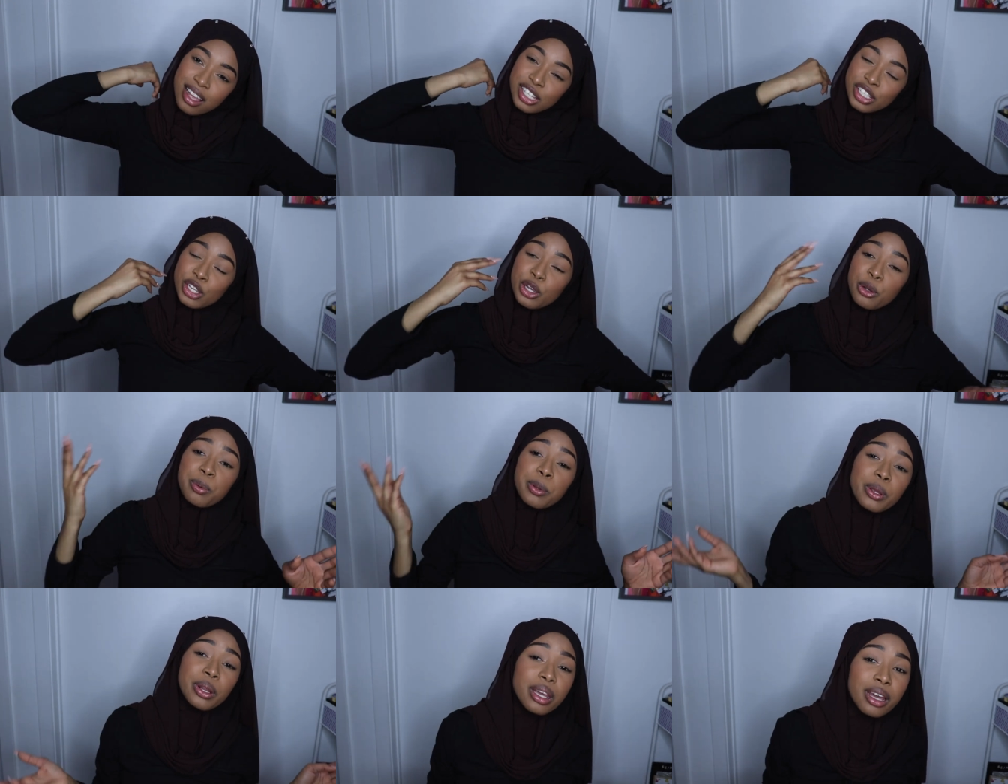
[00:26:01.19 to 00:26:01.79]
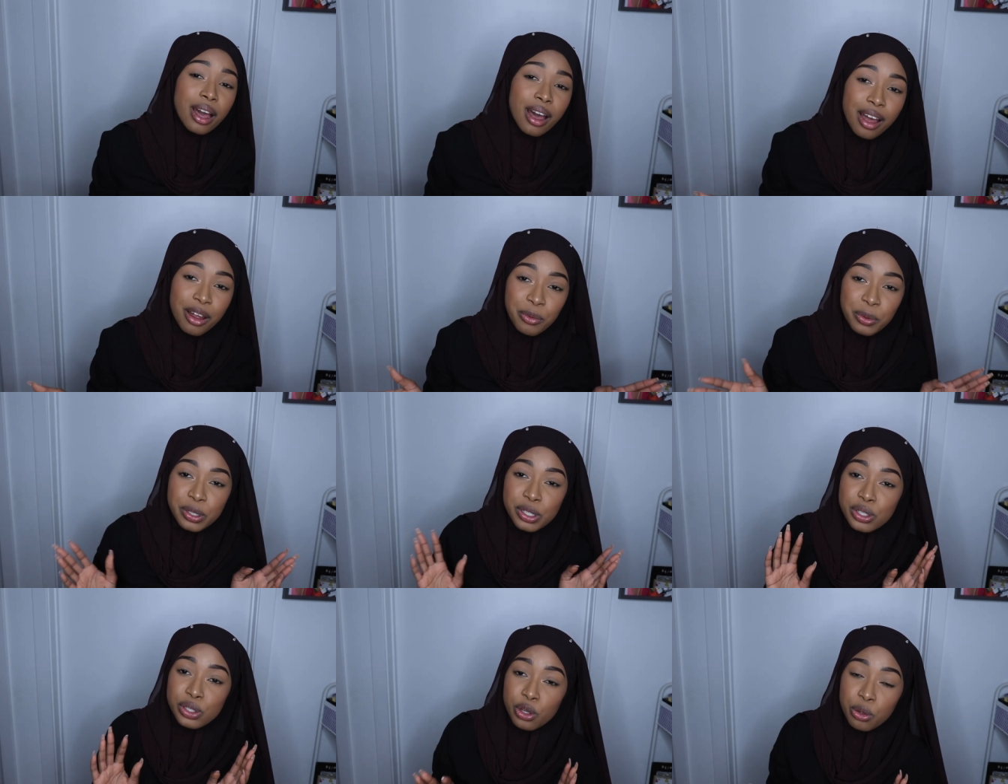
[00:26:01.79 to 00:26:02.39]
So BeautyCon
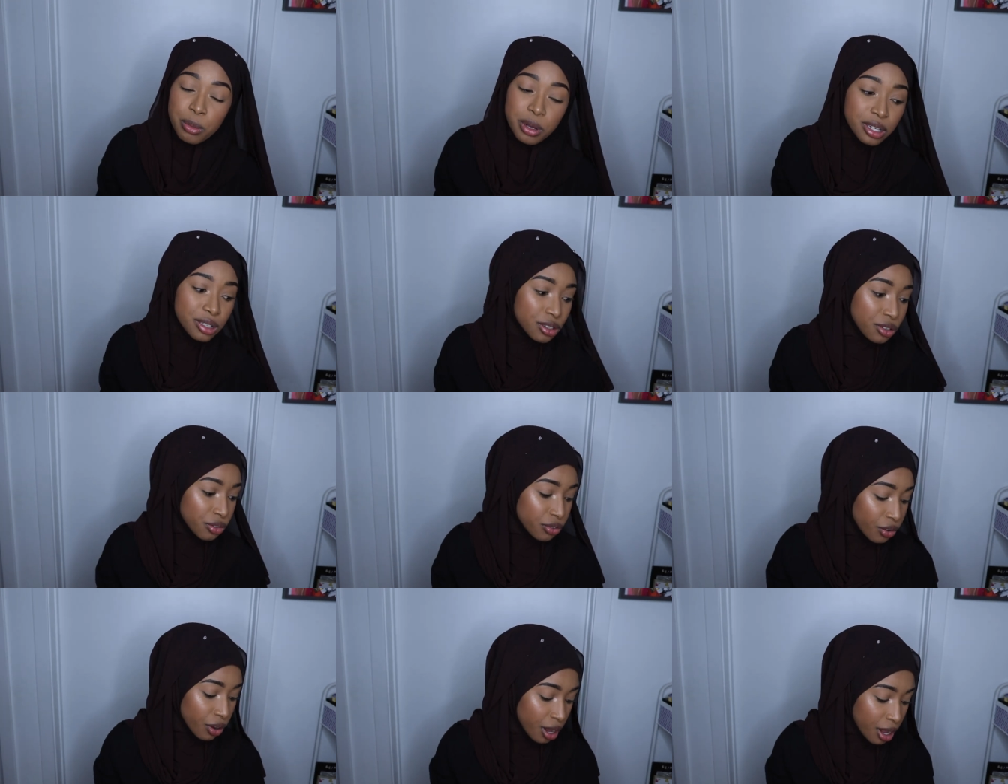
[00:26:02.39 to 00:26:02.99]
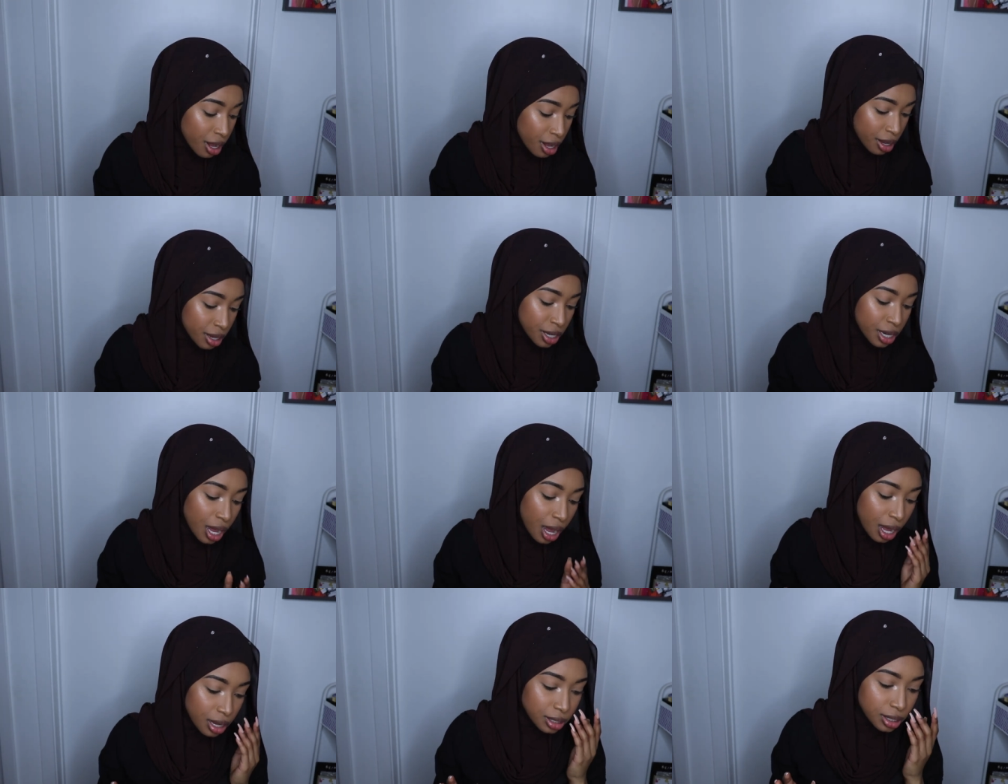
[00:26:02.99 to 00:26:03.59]
was so much
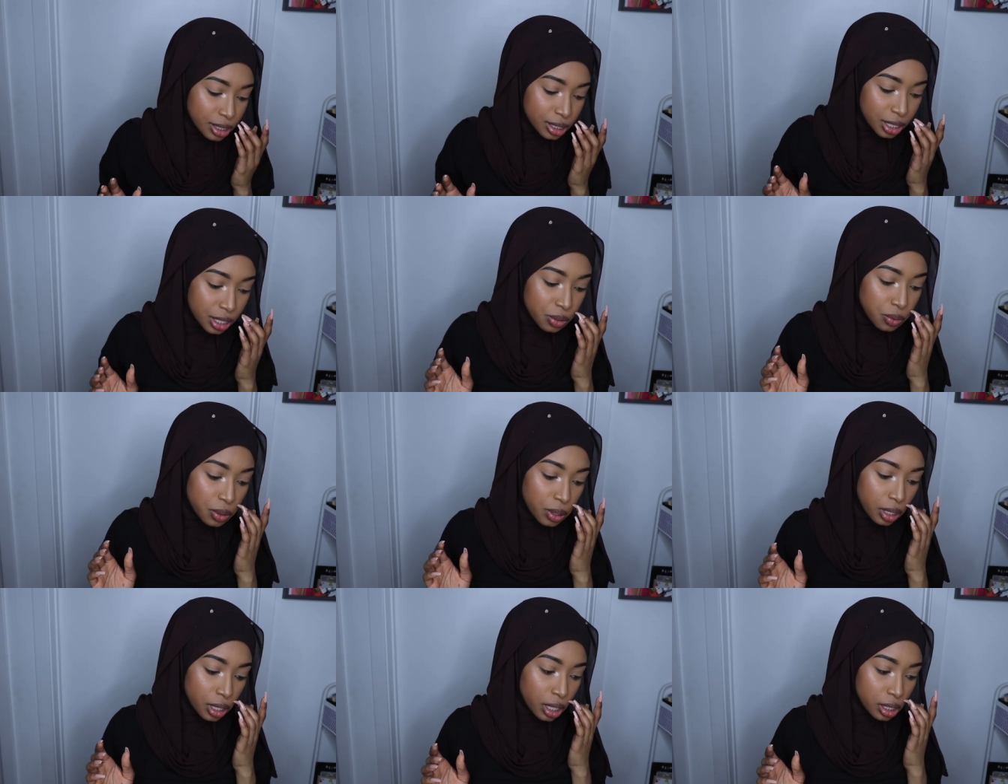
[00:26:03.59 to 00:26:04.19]
fun. Honestly, you can